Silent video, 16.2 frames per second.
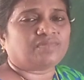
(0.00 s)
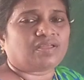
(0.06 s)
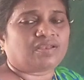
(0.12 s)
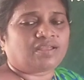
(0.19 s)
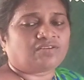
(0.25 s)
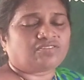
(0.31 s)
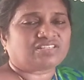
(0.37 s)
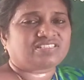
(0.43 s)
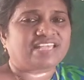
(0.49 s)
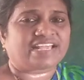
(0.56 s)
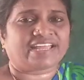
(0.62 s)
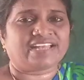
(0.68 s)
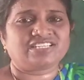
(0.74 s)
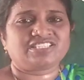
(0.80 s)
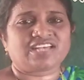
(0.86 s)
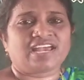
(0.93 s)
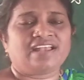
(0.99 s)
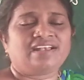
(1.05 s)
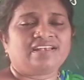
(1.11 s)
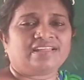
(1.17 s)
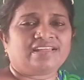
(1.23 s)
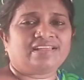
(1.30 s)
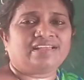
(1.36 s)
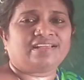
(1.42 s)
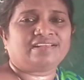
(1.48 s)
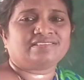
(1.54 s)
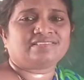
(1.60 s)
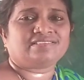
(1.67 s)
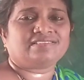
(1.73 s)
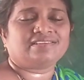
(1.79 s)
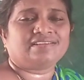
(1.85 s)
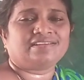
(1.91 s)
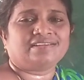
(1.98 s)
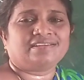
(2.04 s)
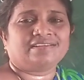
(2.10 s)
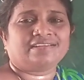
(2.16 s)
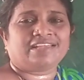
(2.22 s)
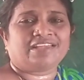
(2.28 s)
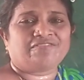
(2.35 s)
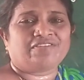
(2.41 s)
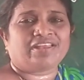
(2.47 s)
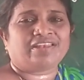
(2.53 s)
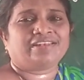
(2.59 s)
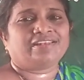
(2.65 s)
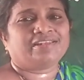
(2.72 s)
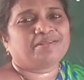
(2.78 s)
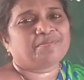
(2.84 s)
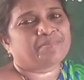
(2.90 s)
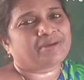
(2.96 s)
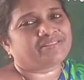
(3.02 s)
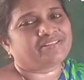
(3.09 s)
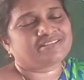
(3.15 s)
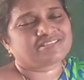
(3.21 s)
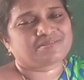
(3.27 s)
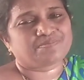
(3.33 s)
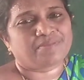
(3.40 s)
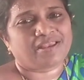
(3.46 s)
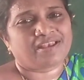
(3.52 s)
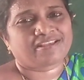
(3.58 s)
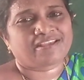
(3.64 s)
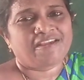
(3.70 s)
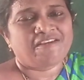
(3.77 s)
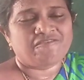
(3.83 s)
now the second child is given mother's milk,